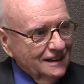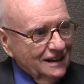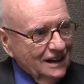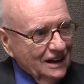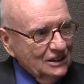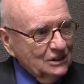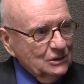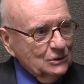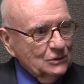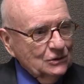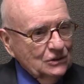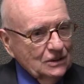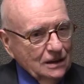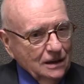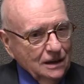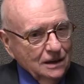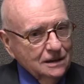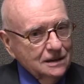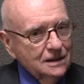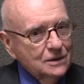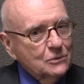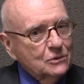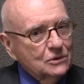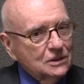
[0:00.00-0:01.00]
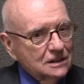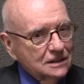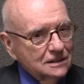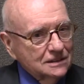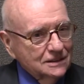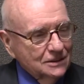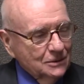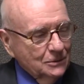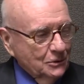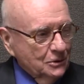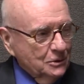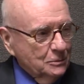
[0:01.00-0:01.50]
I don't think anyone in
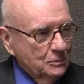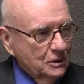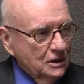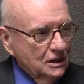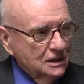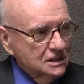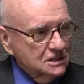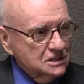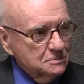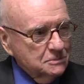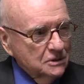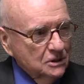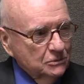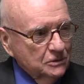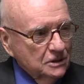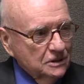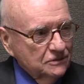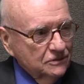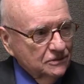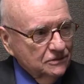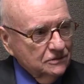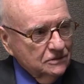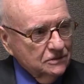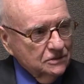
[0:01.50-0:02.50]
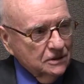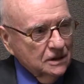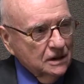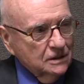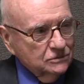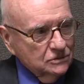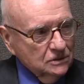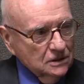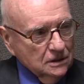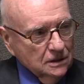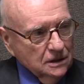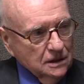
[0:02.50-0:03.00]
the group has, but we've
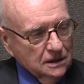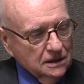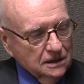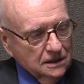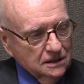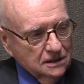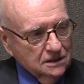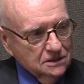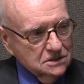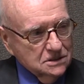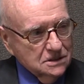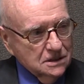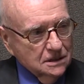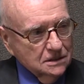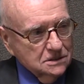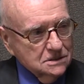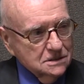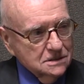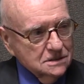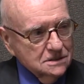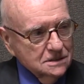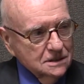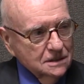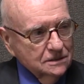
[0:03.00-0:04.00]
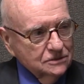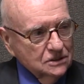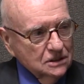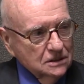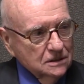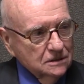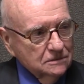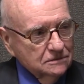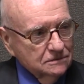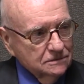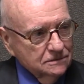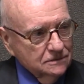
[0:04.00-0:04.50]
traveled a lot of the sections of it,
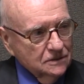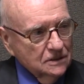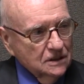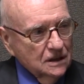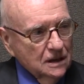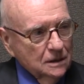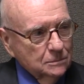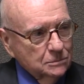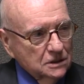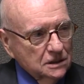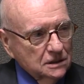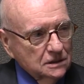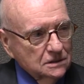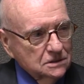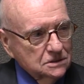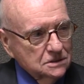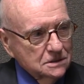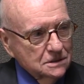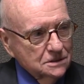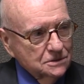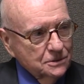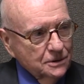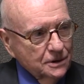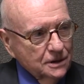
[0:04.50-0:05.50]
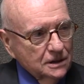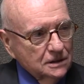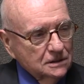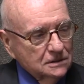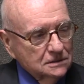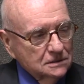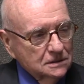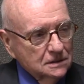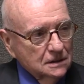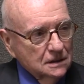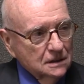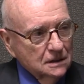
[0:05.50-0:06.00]
of the Appalachian Trail.
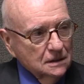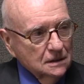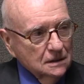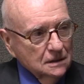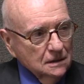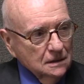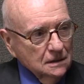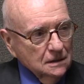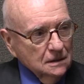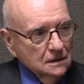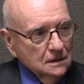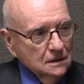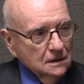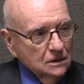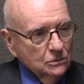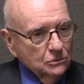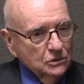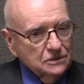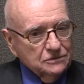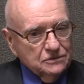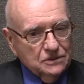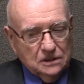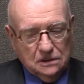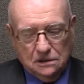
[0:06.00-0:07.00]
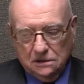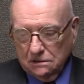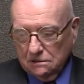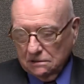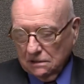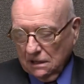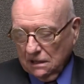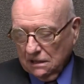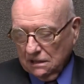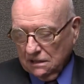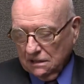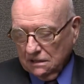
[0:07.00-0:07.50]
And we've canoed a
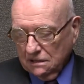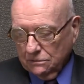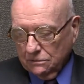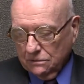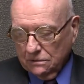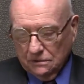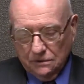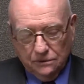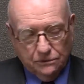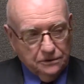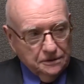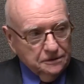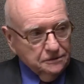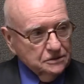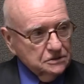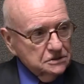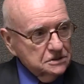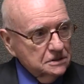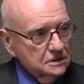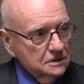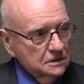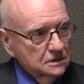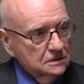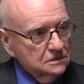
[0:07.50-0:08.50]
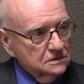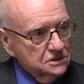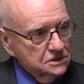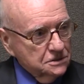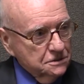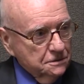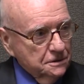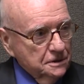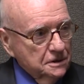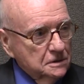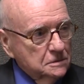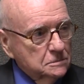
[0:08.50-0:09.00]
lot of the rivers and
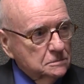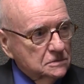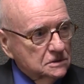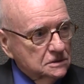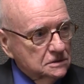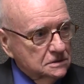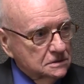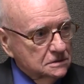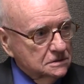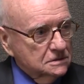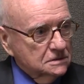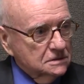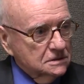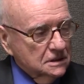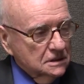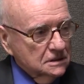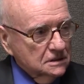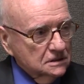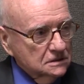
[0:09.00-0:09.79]
streams,